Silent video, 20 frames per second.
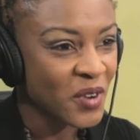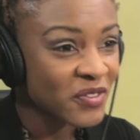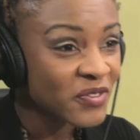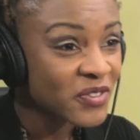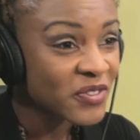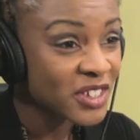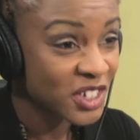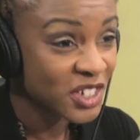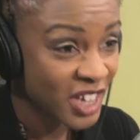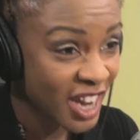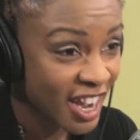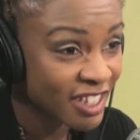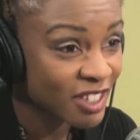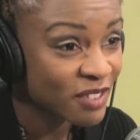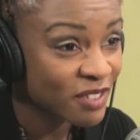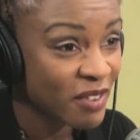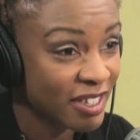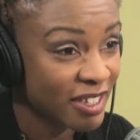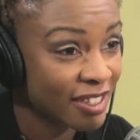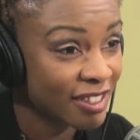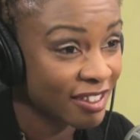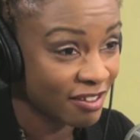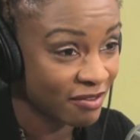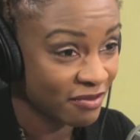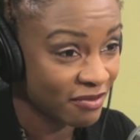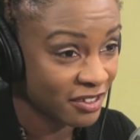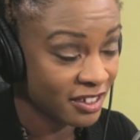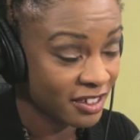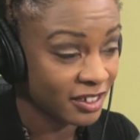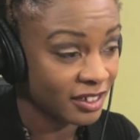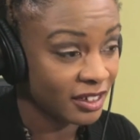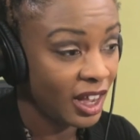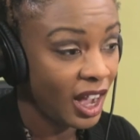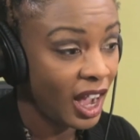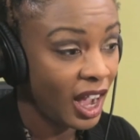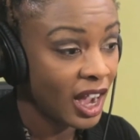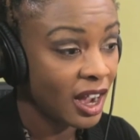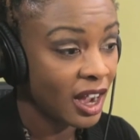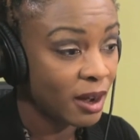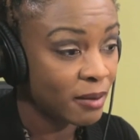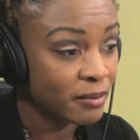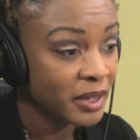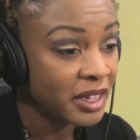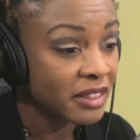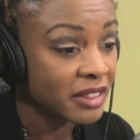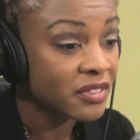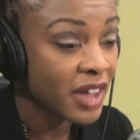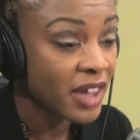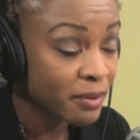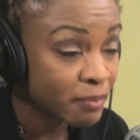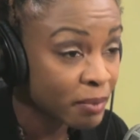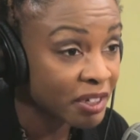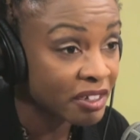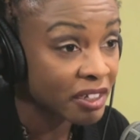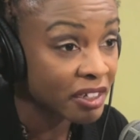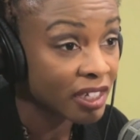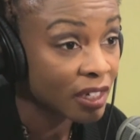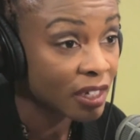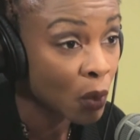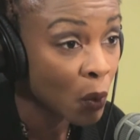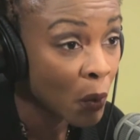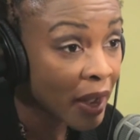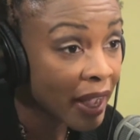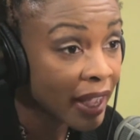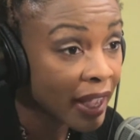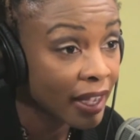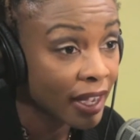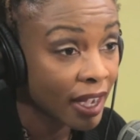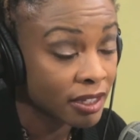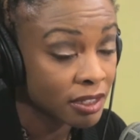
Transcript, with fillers: with the jazz, the festival, jazz festival um, in that particular way.